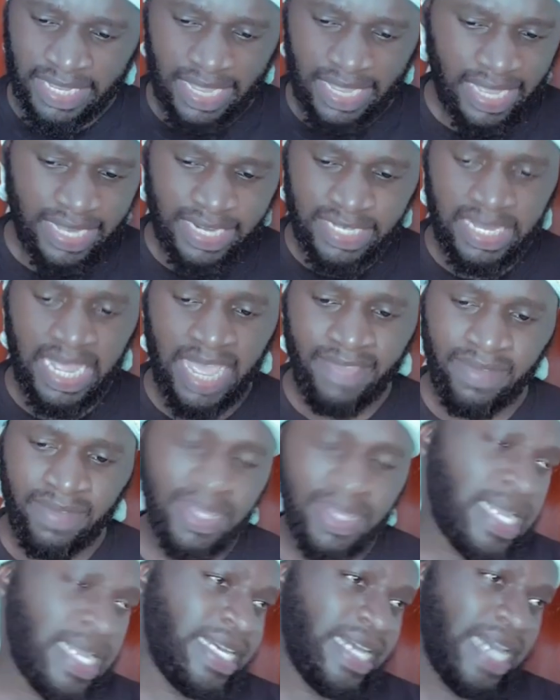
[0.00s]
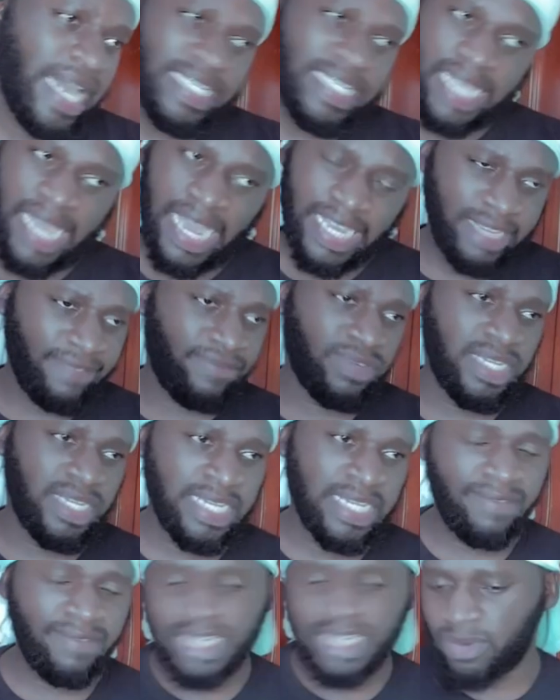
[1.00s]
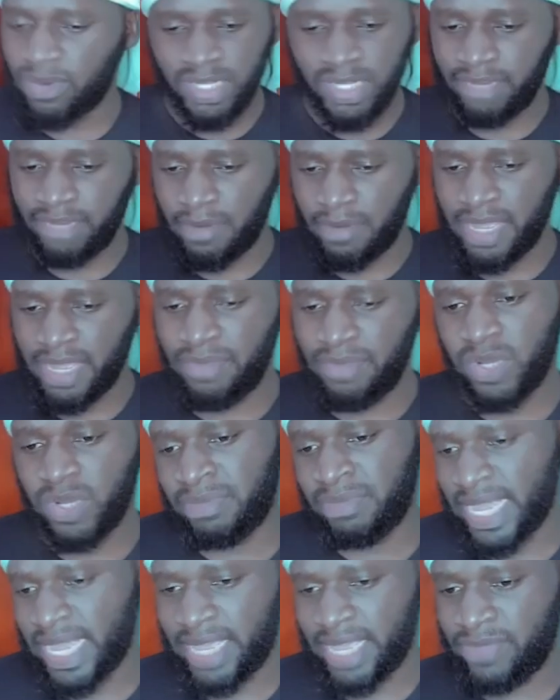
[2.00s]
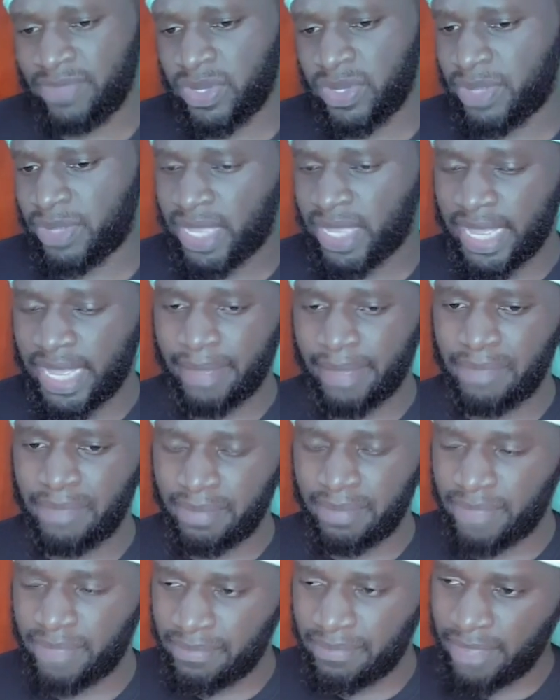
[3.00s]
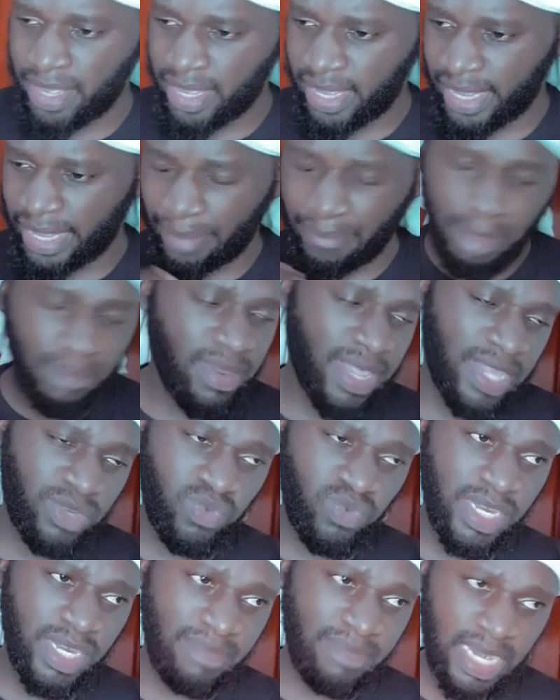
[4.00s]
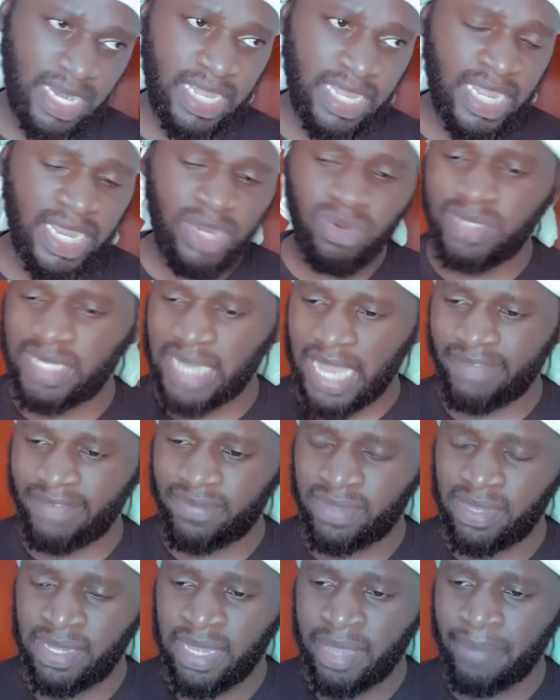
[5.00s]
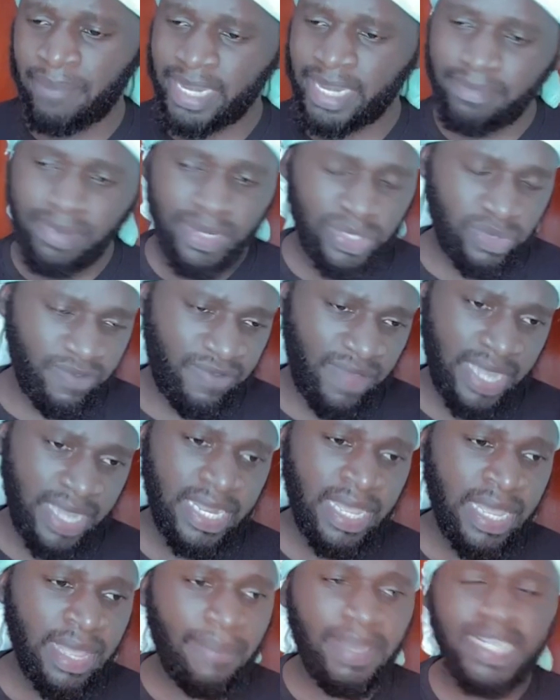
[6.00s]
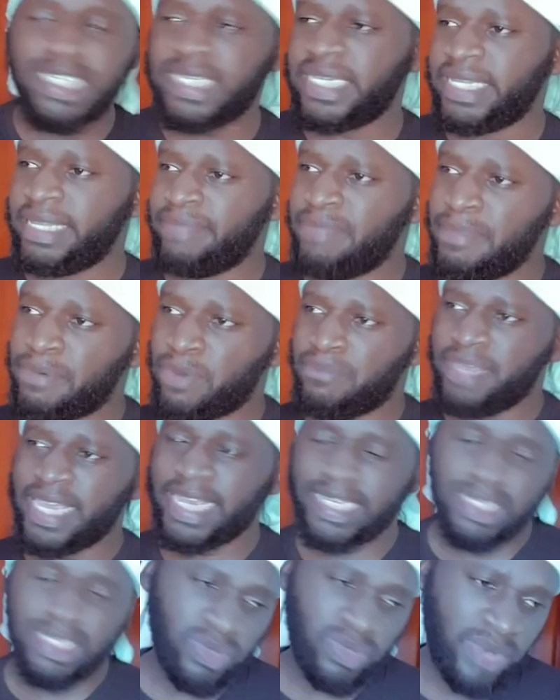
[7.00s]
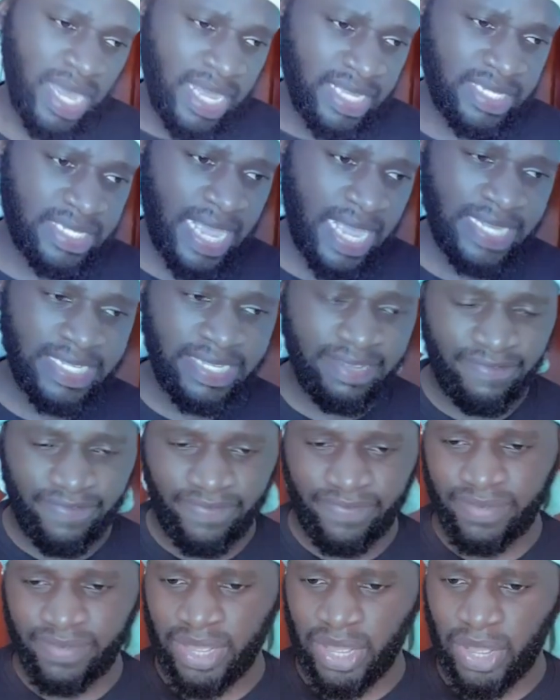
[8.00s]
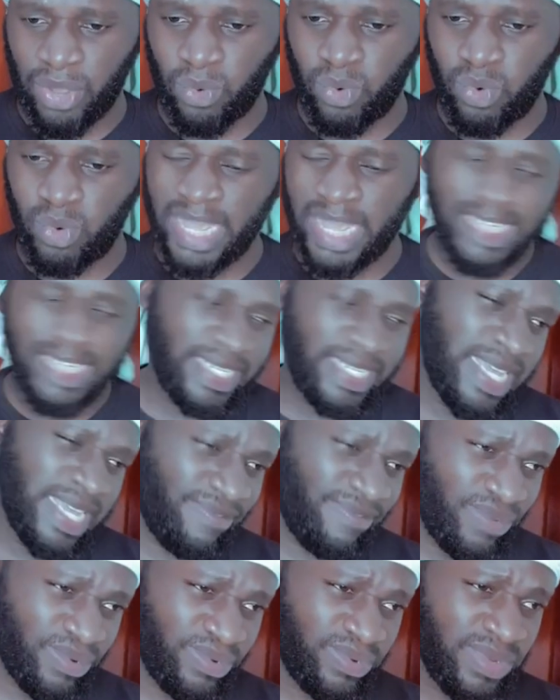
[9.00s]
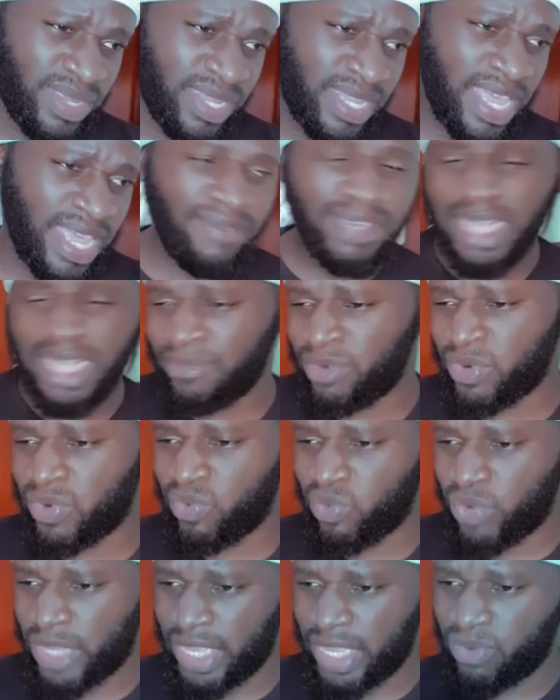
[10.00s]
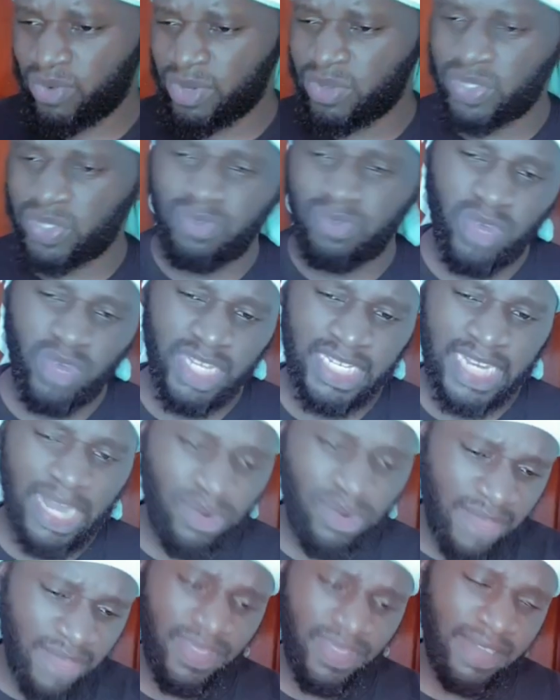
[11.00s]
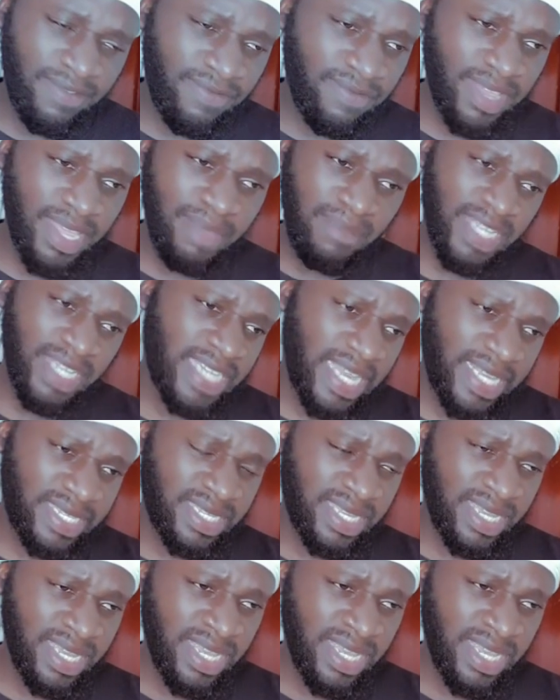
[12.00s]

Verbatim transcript: this life. And then I, I, I started falling in love. Yet I wasn't prepared because me, I came here, uh, big, uh, big man at winning money, not laugh. But the boy too fine. But uh, people be hating on us as if uh, we were eating their food. Every time we, we, we lose the wage, now we have the Imagine that's